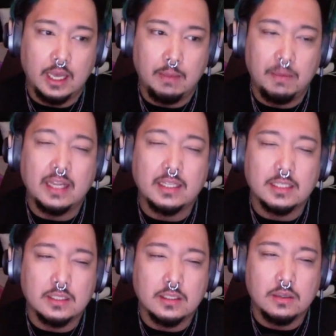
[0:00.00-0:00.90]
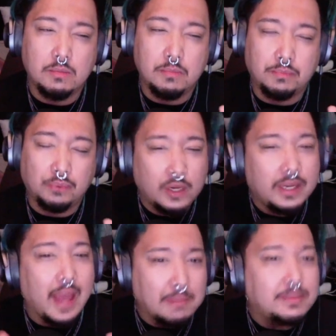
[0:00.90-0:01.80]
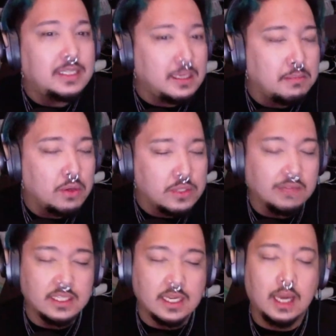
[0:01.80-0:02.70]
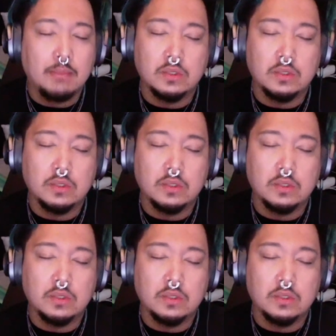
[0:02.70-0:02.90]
but it's pretty empty most of the time.